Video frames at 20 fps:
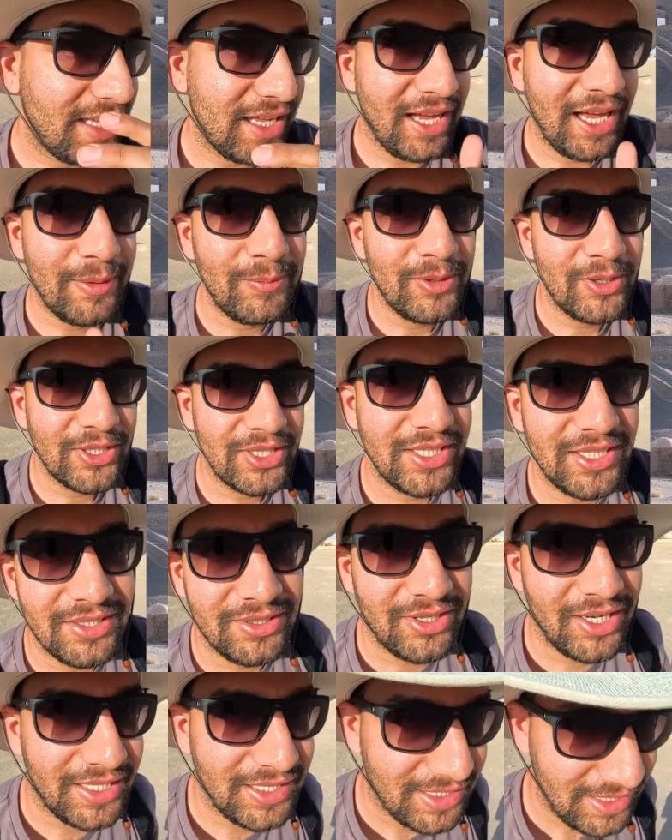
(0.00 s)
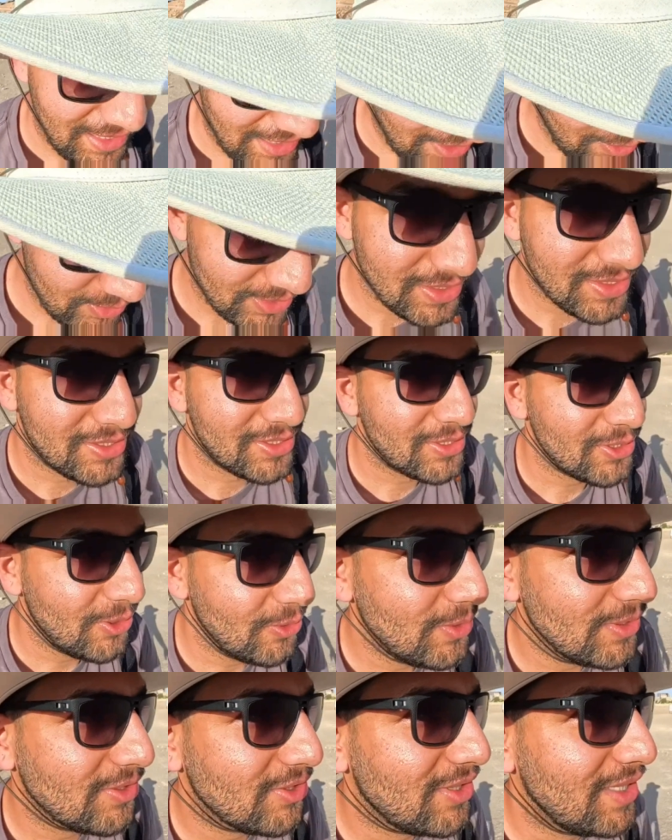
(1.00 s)
looking right now, it's
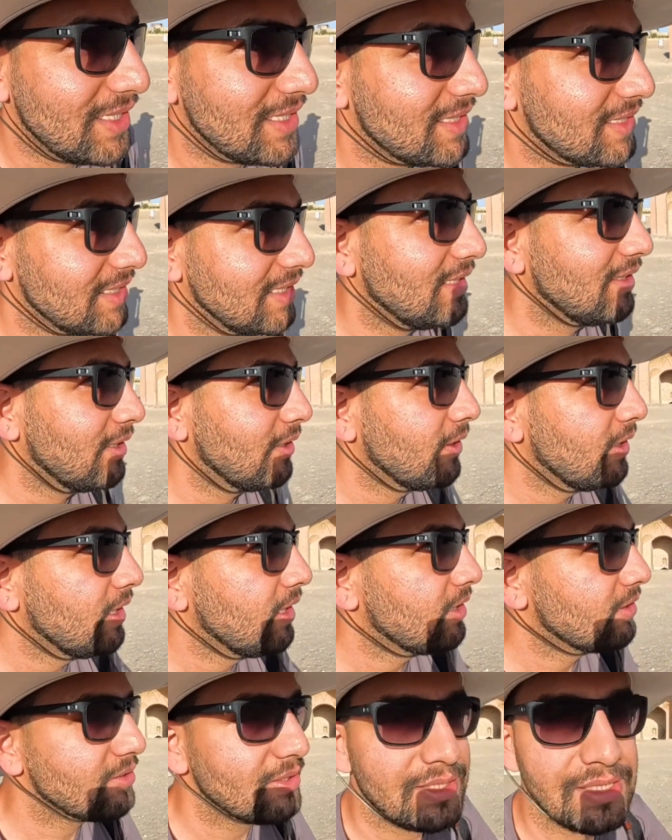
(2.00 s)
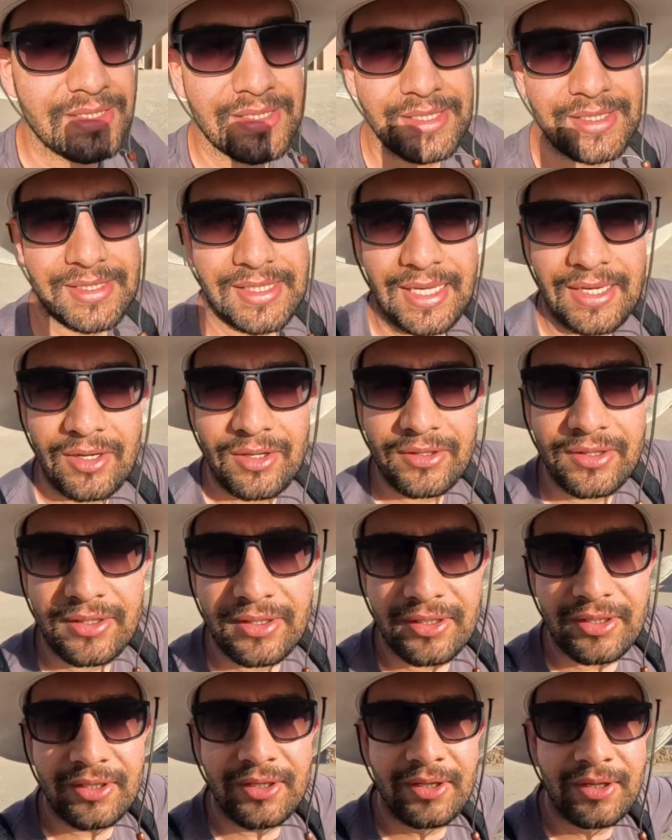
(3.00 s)
so interesting. So this is
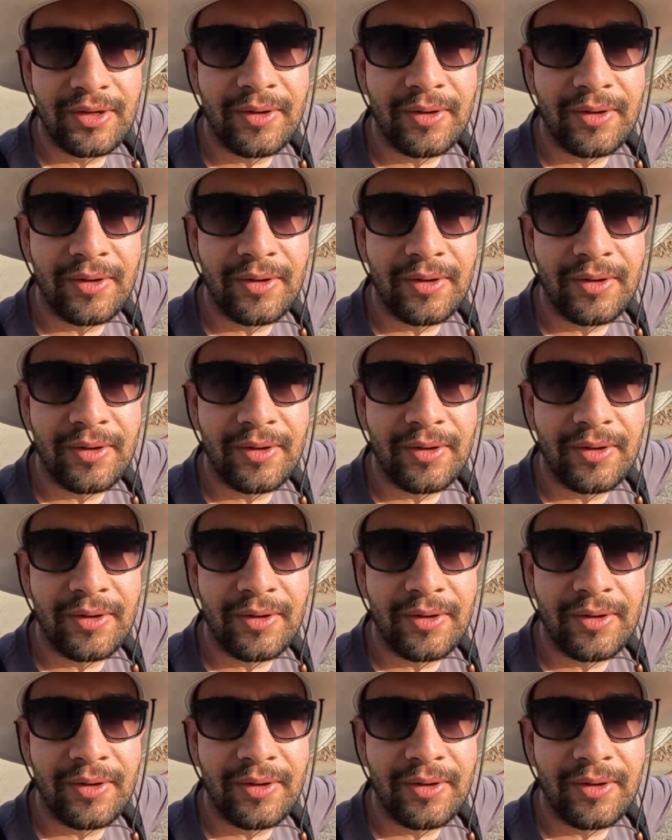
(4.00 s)
another